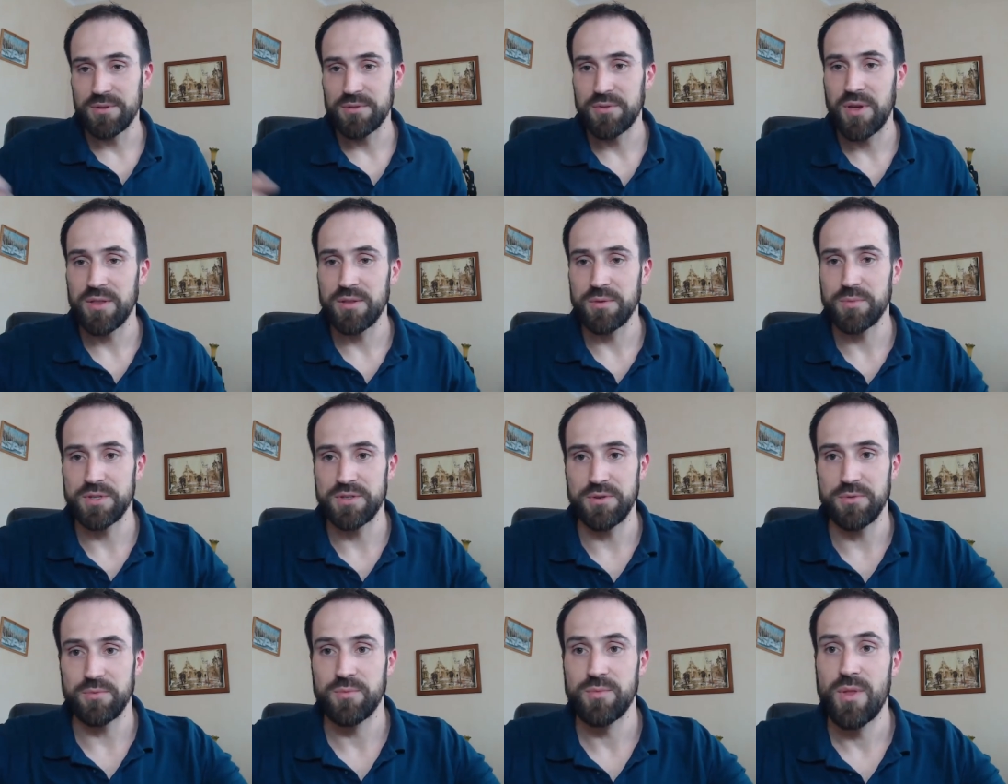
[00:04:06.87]
together with
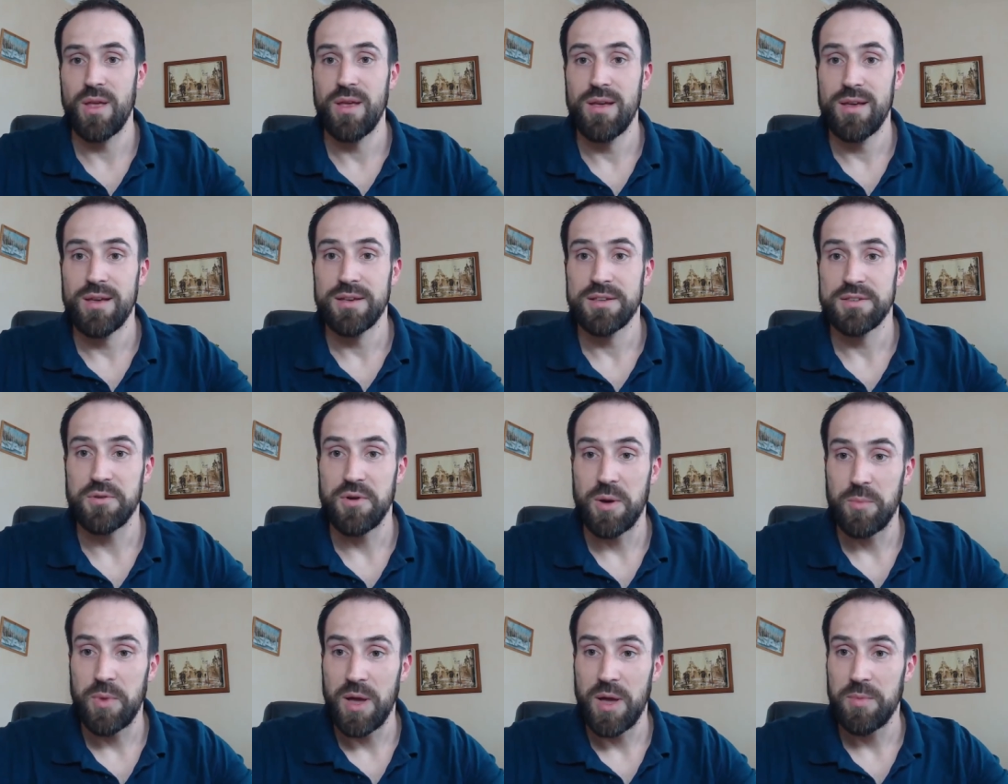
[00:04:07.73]
you. So
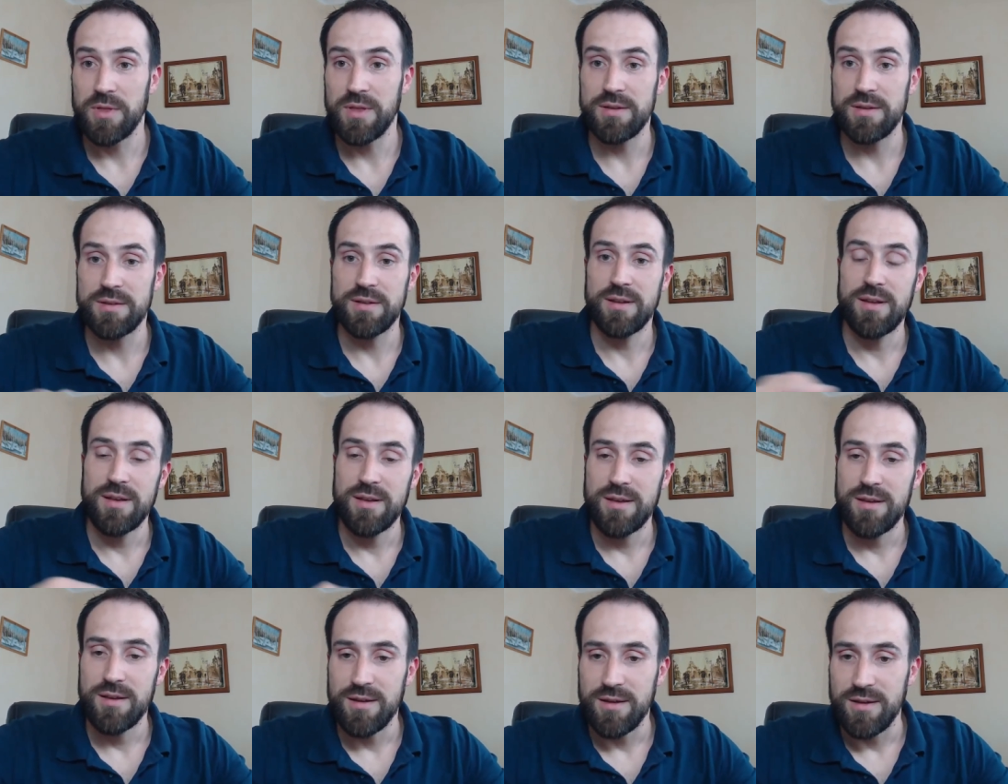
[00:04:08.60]
I'm happy that
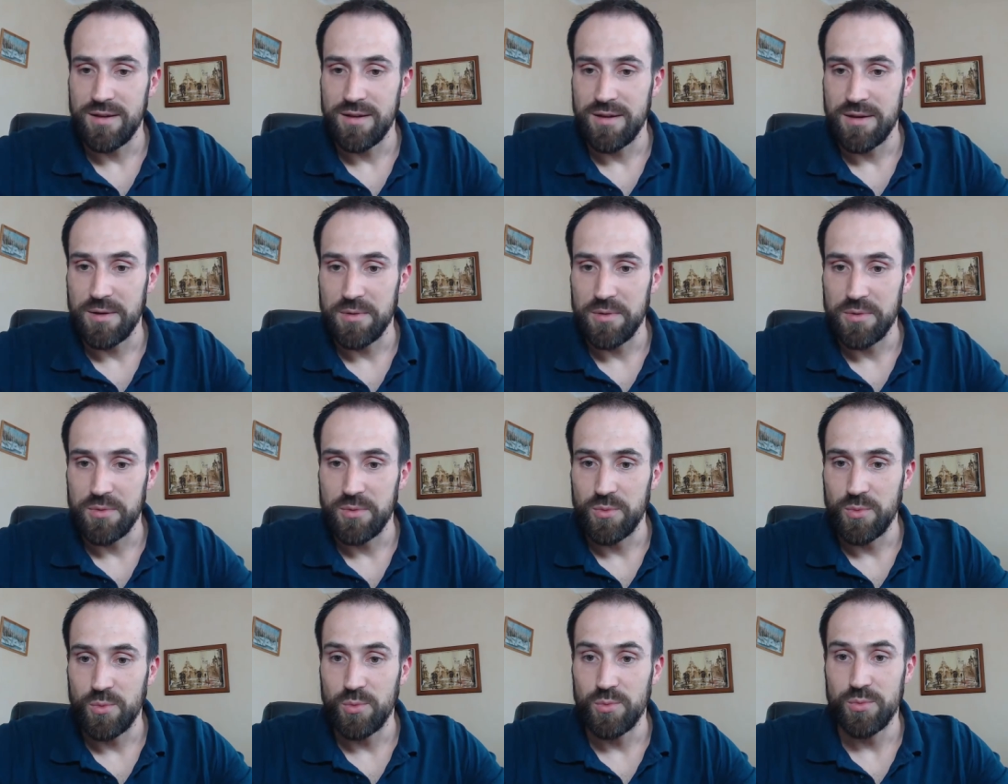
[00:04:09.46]
uh,
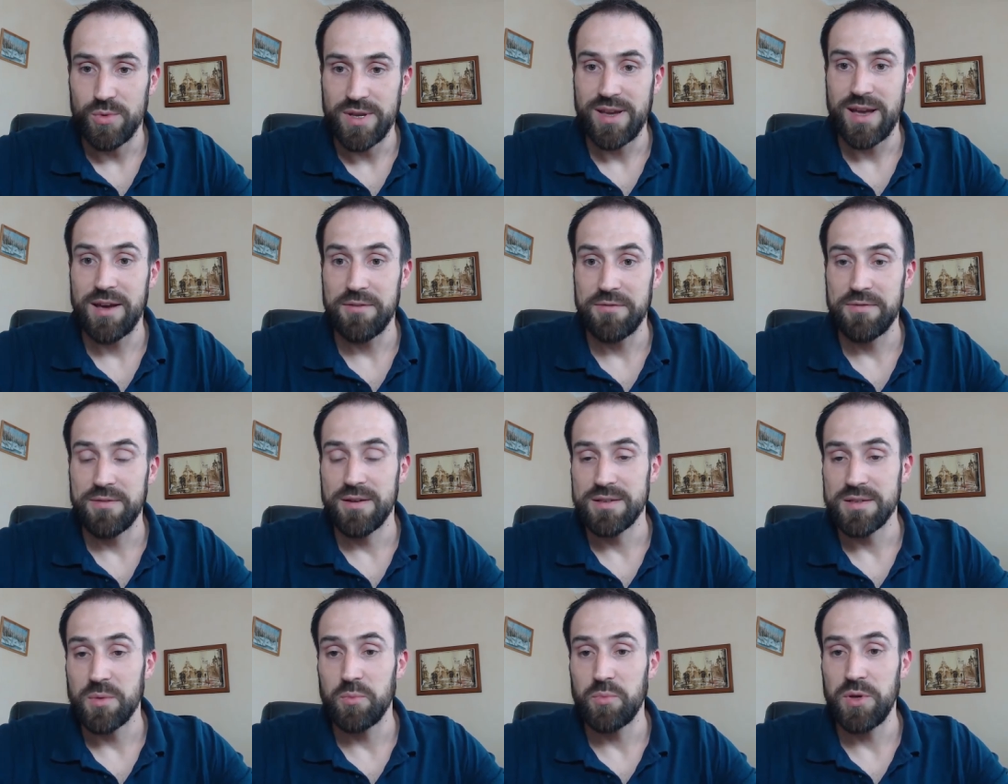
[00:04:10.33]
we have
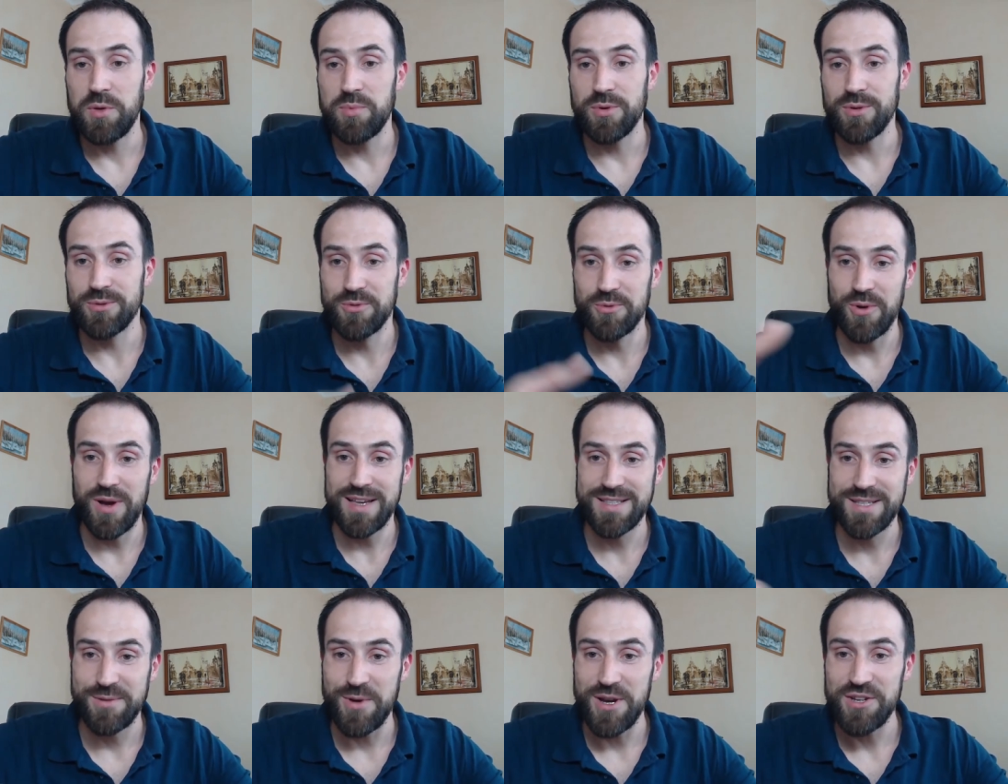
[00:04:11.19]
some people to
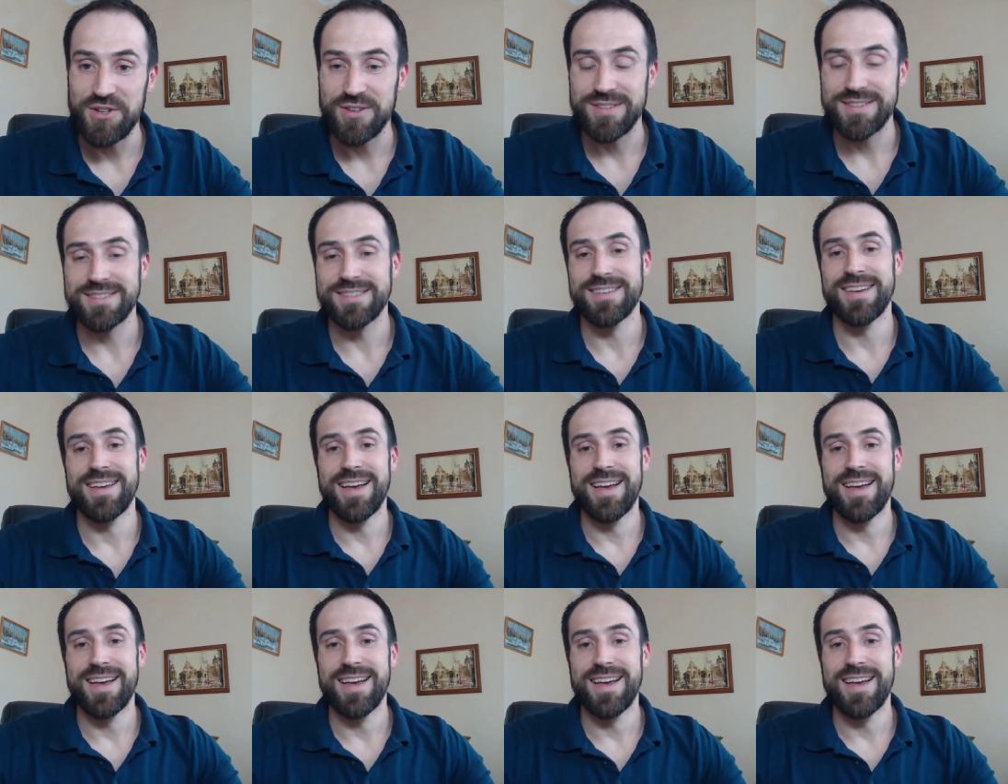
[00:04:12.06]
ask questions.